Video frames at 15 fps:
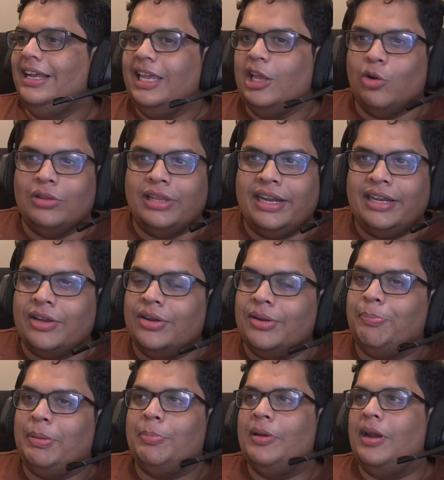you know they're
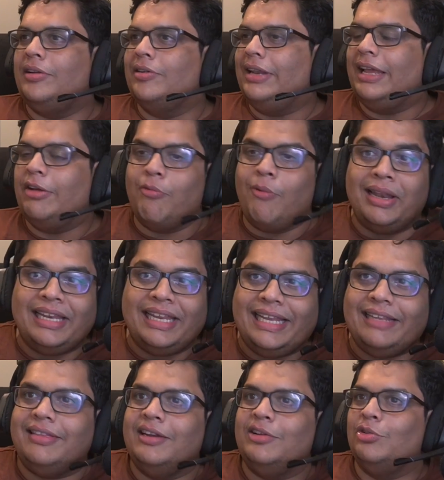turn people are turning one
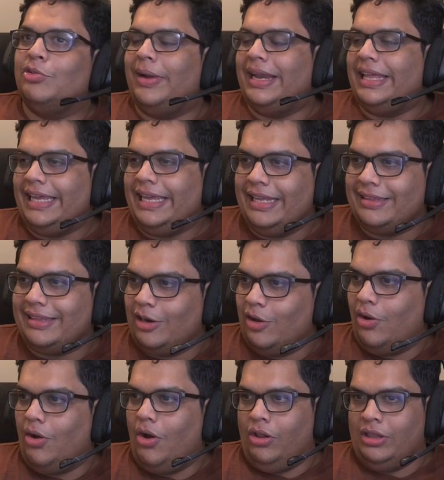ETH into 20 ETH and
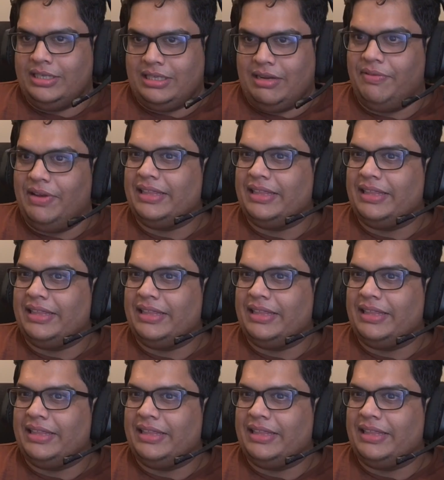all, all this stuff.